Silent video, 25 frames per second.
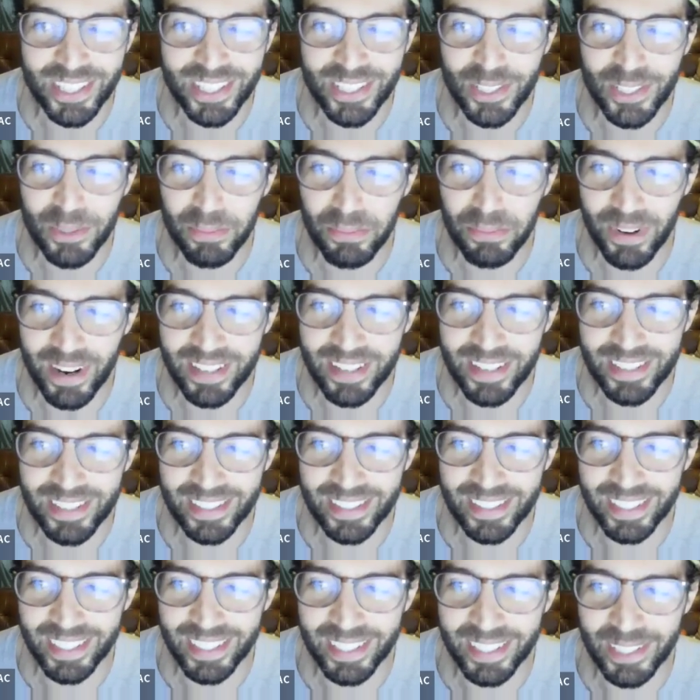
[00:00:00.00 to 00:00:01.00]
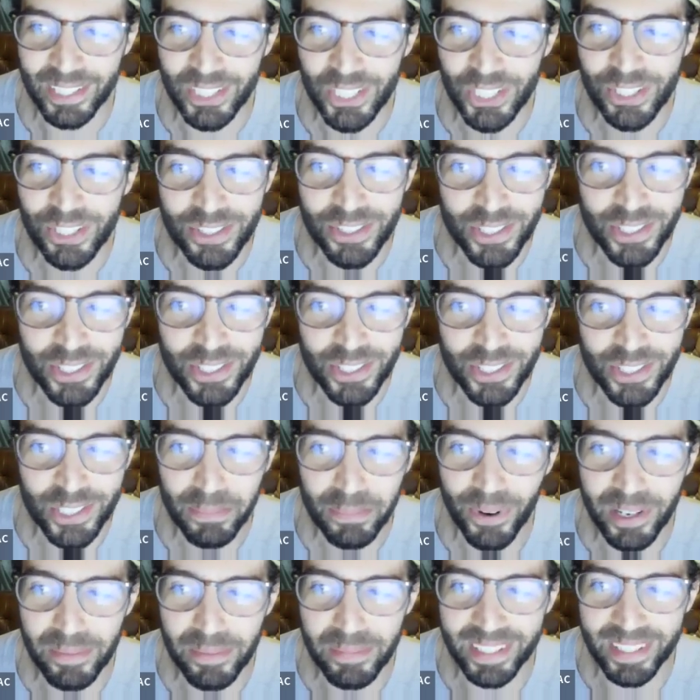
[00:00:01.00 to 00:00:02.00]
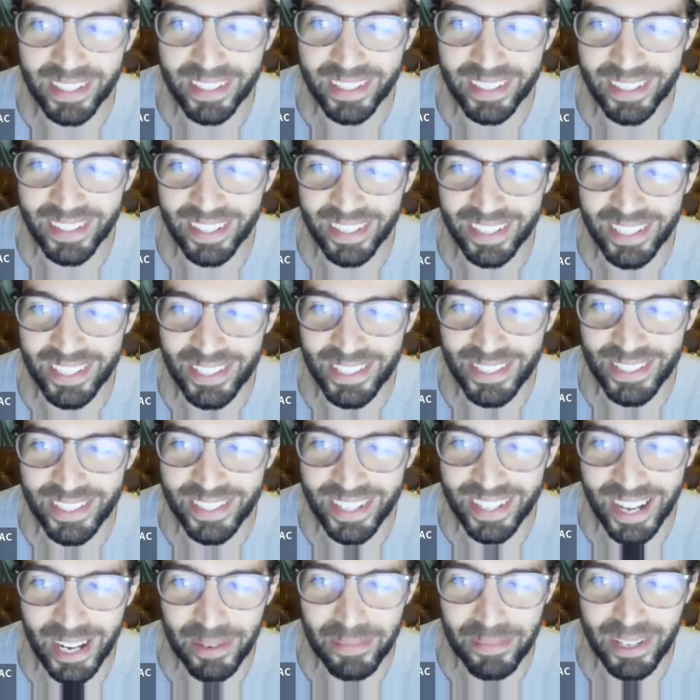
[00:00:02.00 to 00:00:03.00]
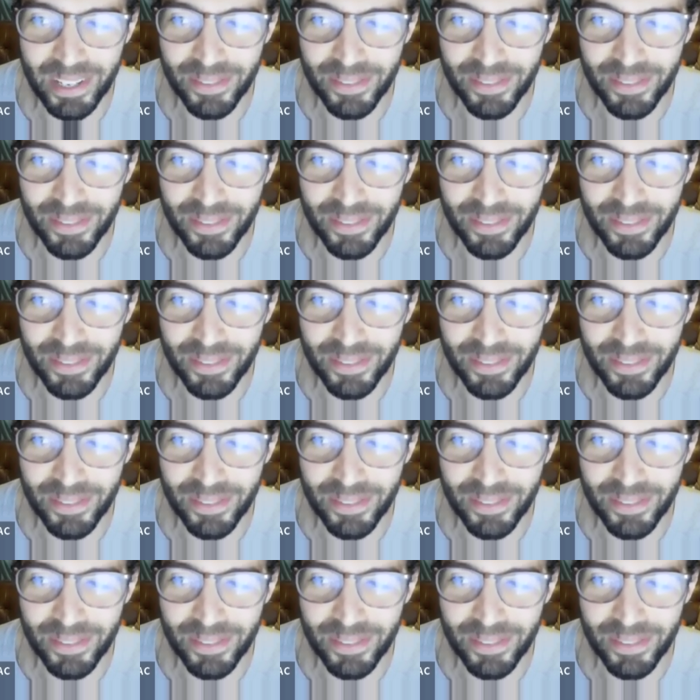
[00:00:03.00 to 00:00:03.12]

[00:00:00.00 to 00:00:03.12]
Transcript: express the sheer disappointment that is on